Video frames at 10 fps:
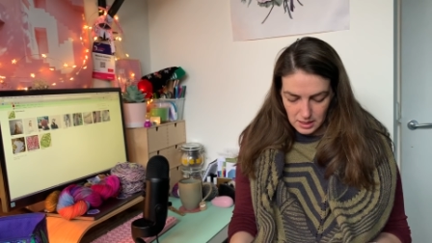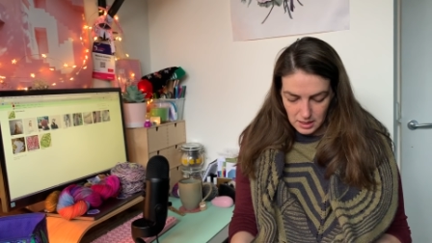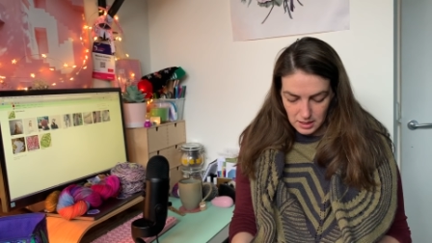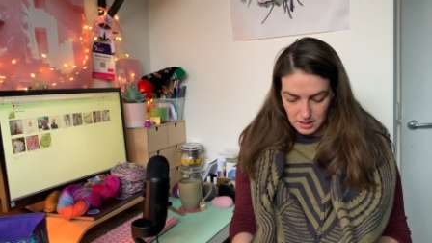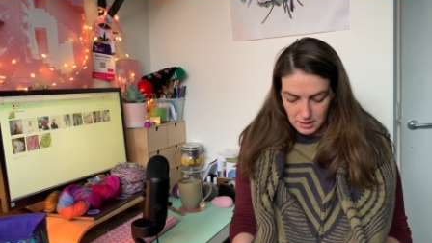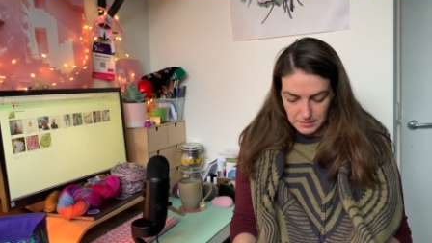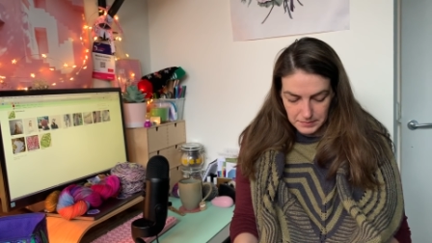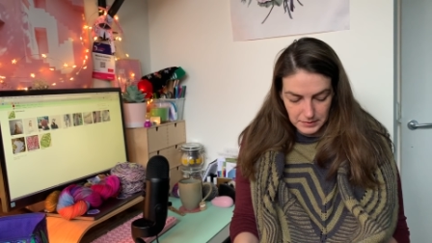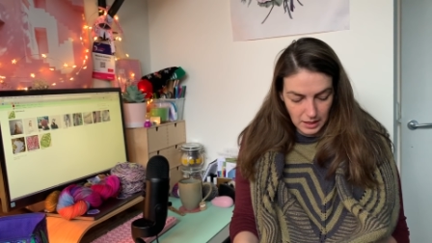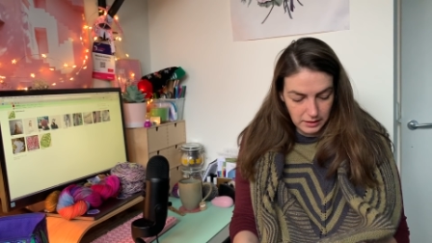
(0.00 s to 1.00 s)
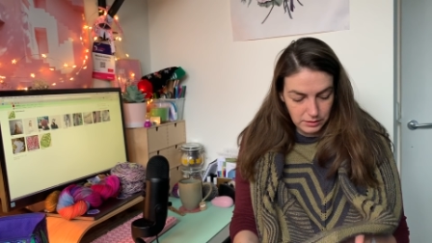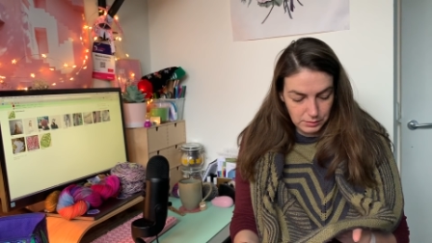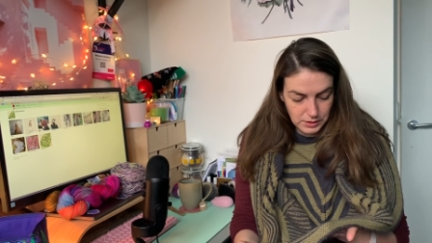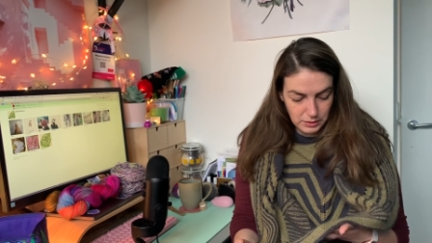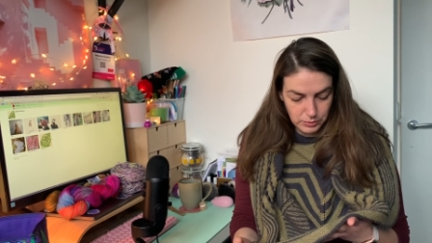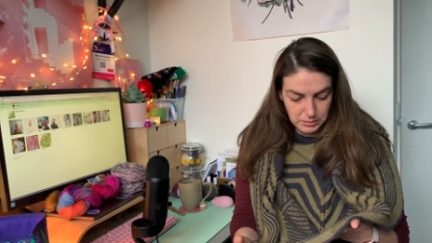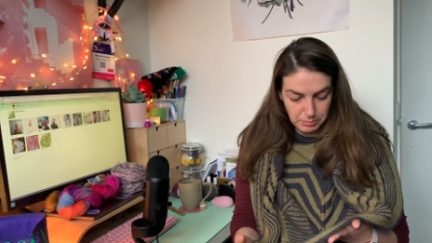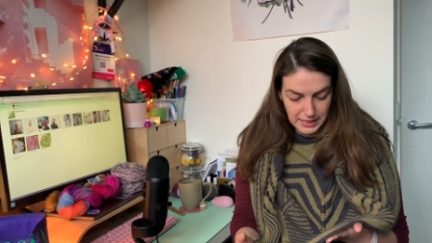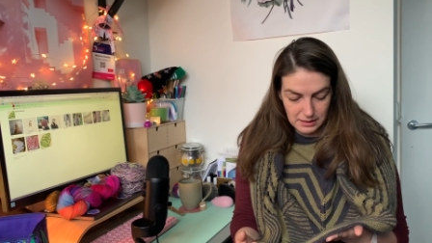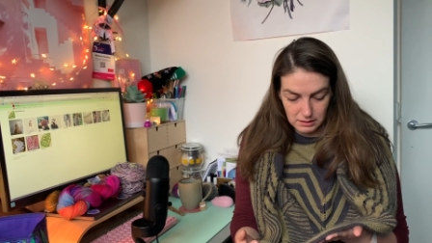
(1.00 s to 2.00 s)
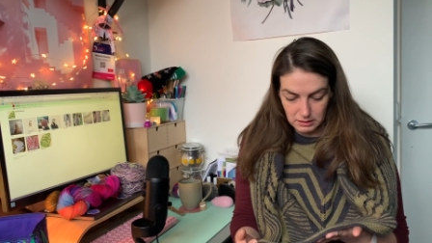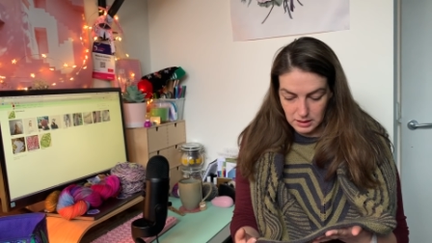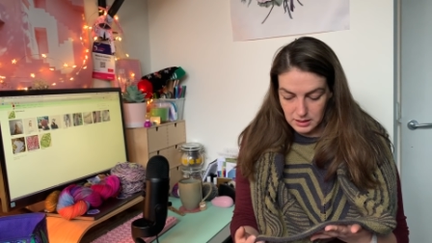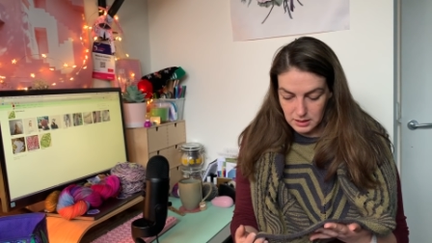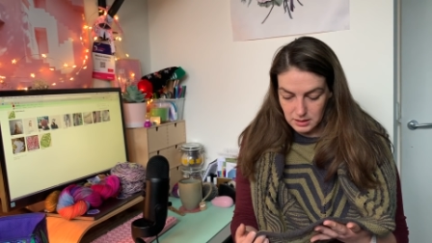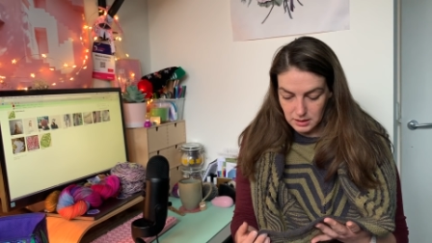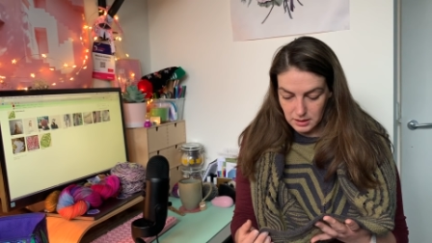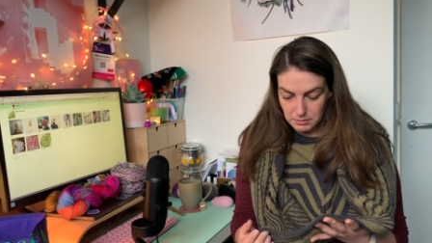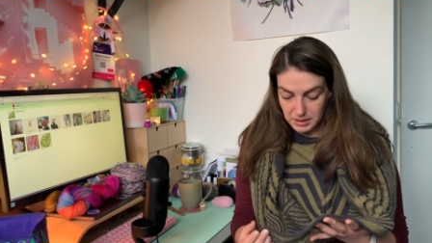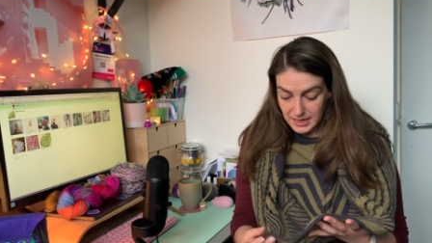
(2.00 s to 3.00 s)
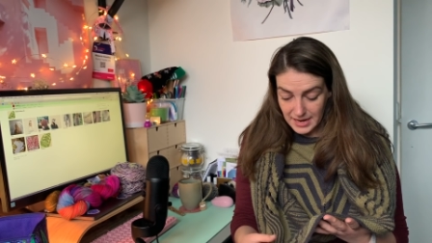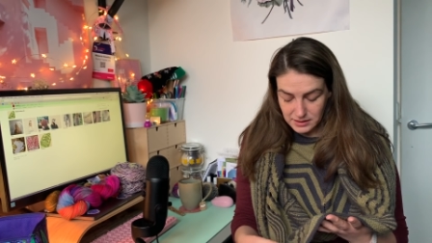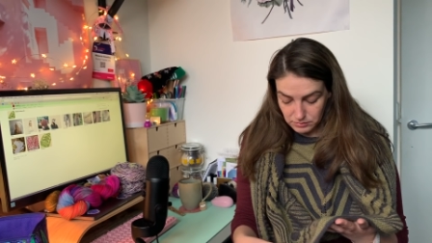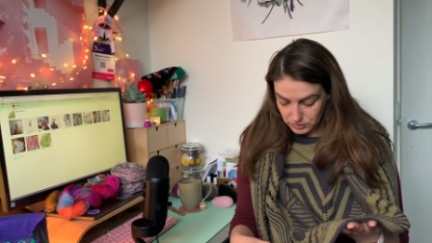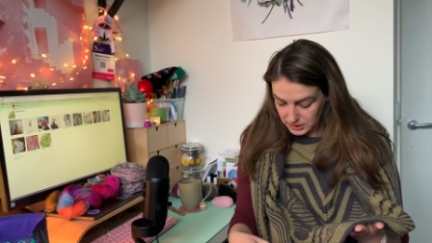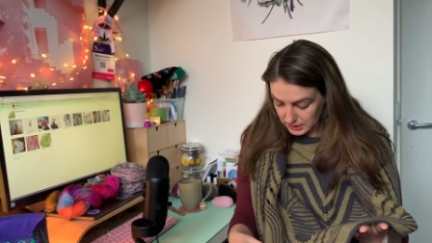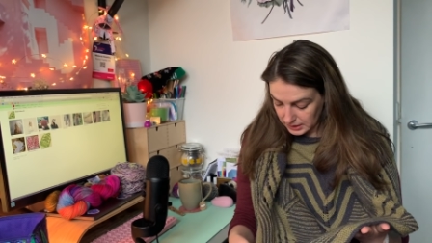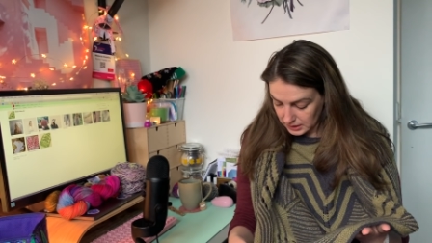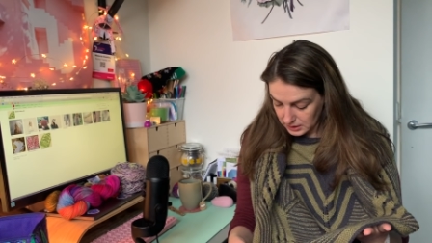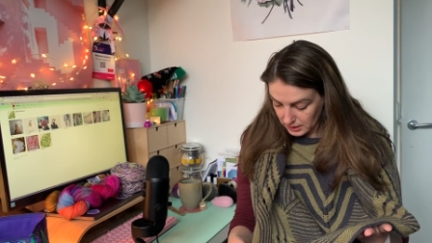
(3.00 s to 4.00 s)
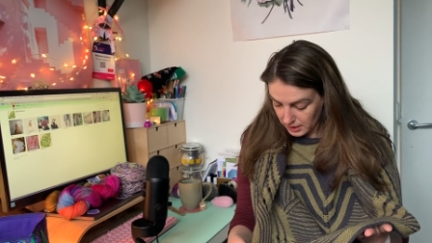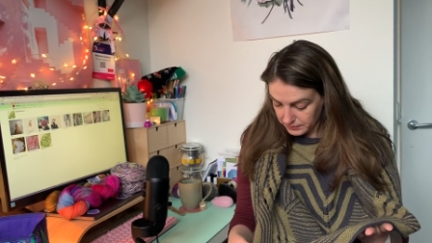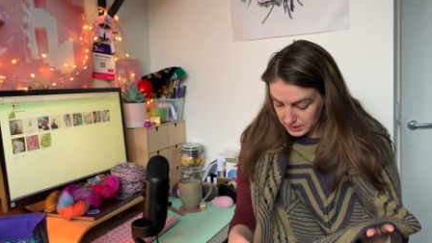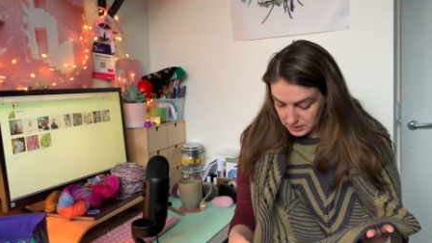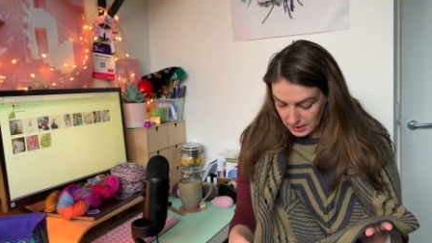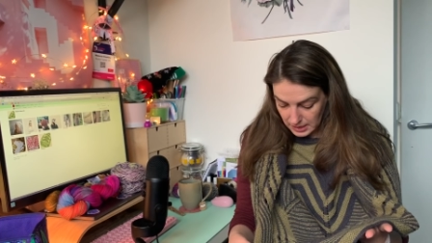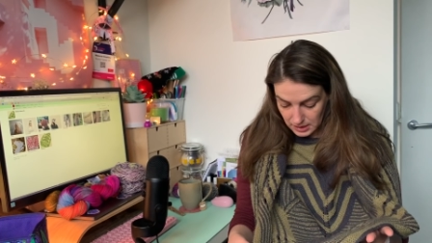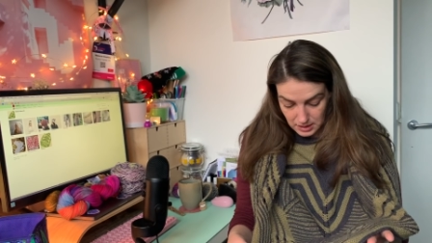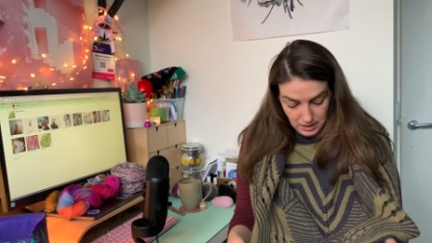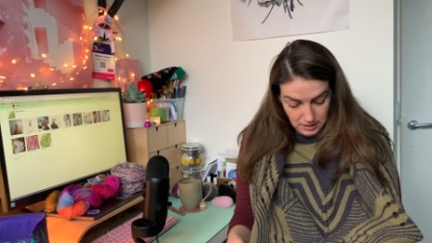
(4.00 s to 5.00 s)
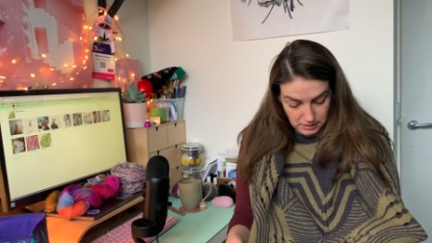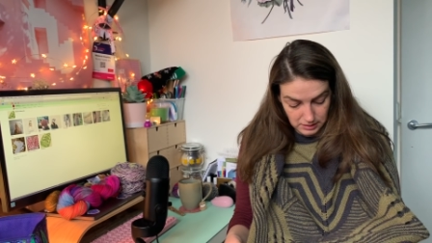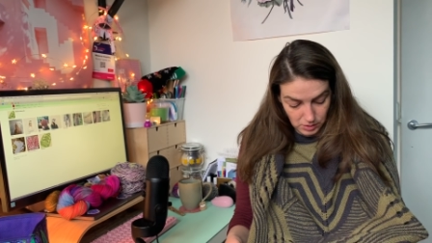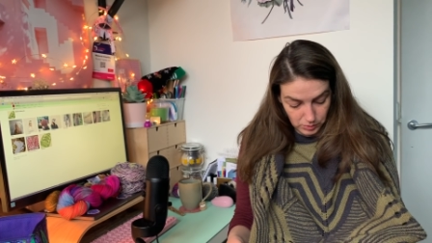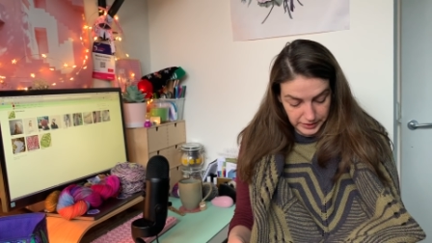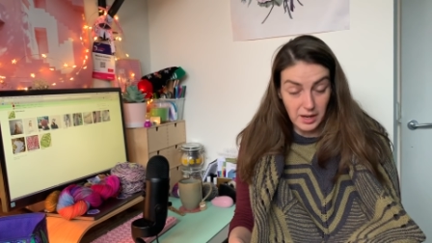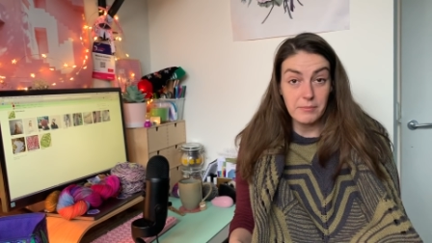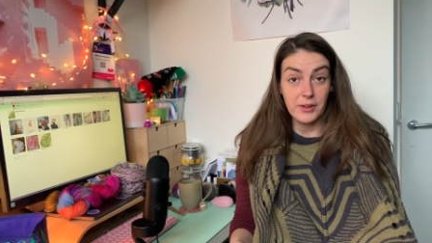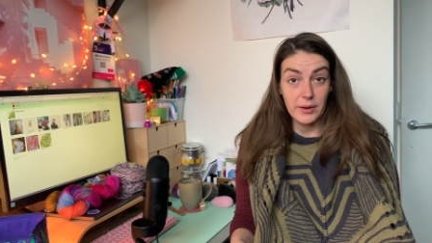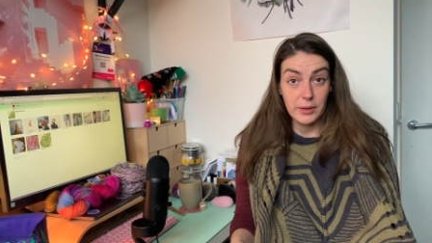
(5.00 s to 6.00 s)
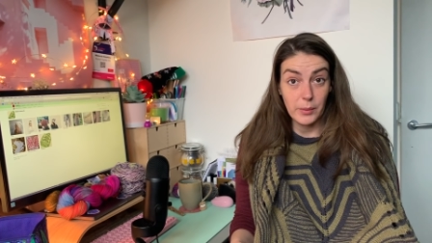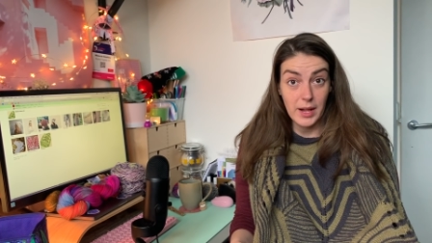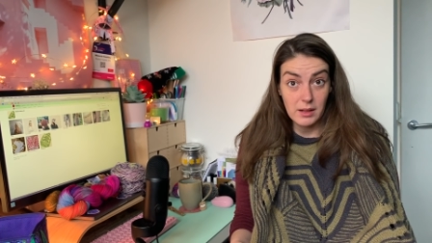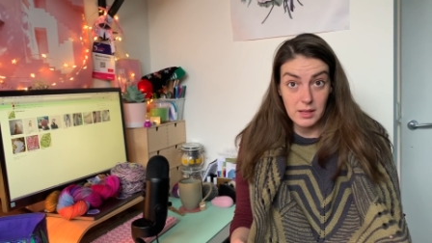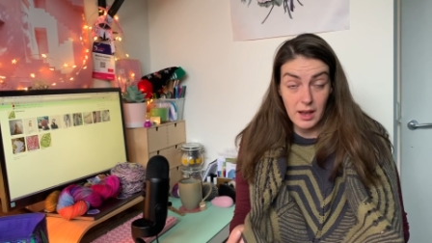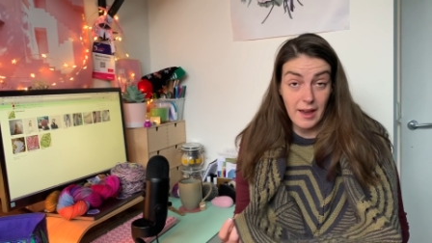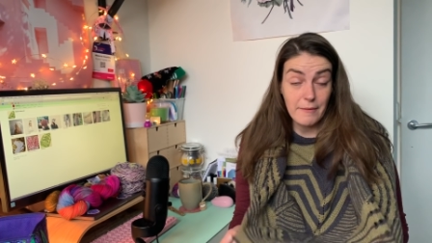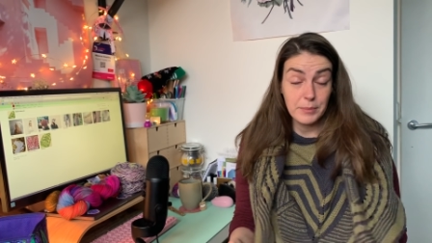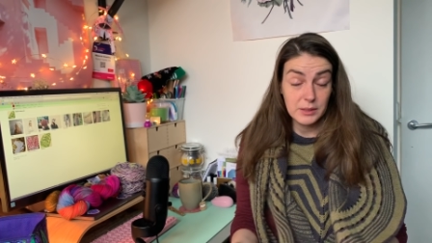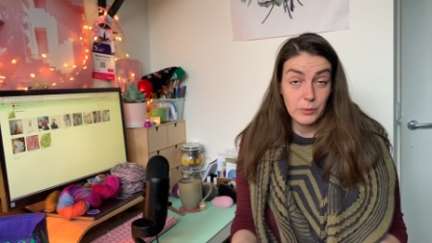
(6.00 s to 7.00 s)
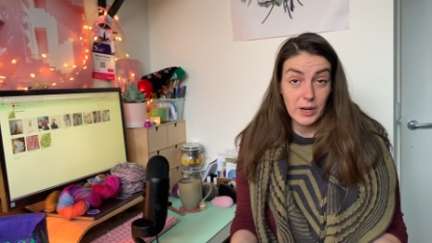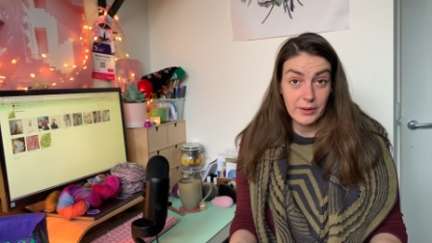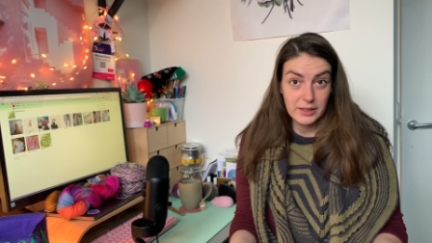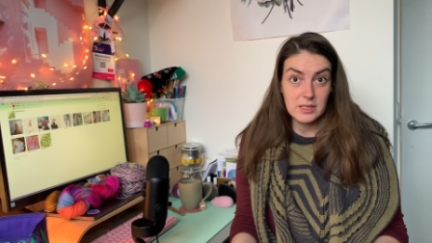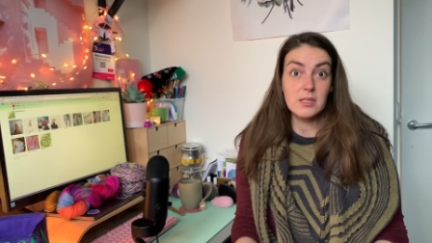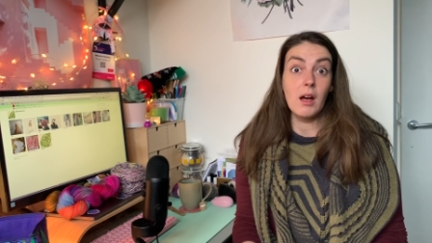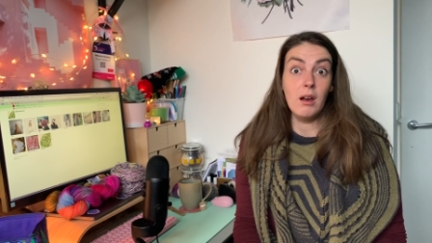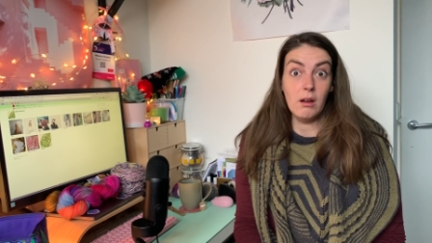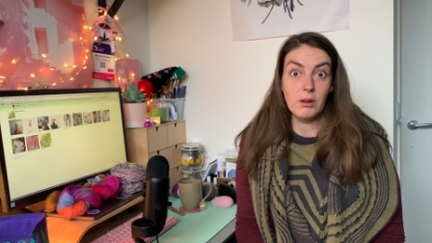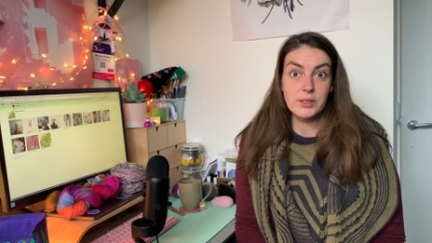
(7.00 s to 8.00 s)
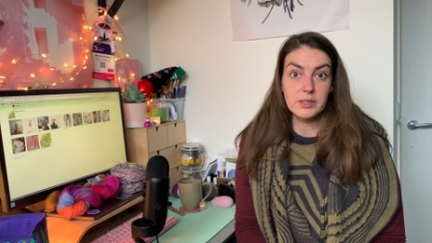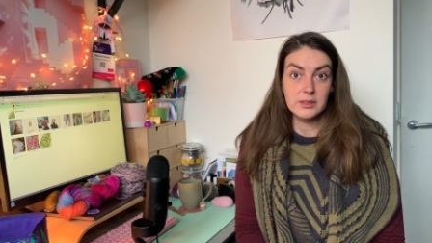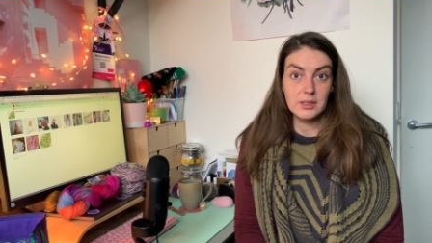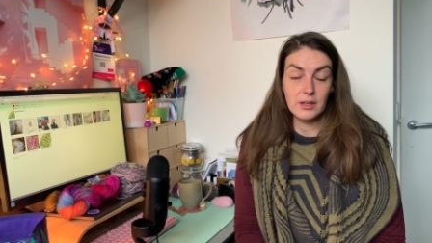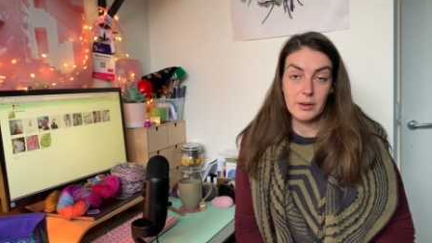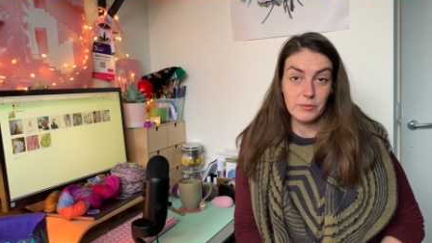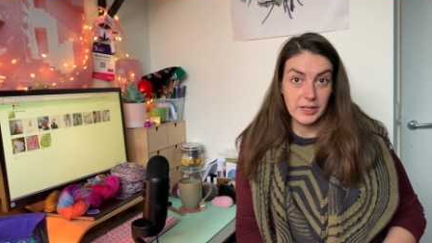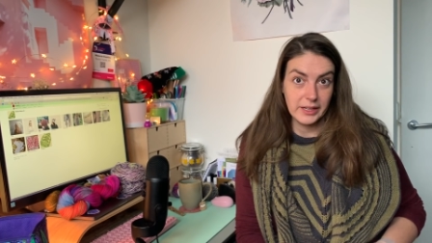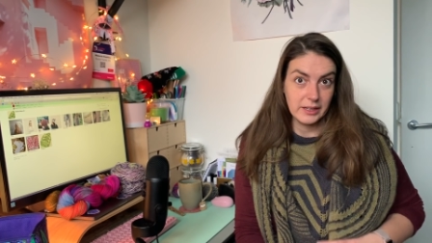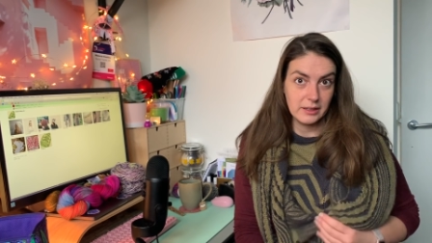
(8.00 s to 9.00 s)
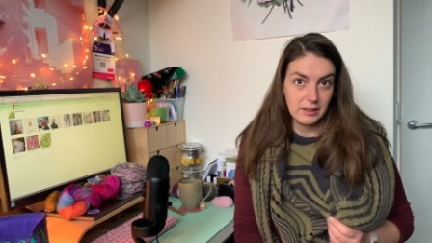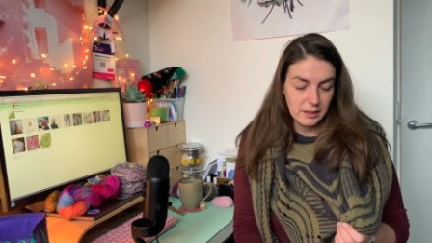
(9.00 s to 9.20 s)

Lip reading: I thought it would pill, but it hasn't really, I have to say. It's holding up very well. I have been wearing this a lot, so I'm really,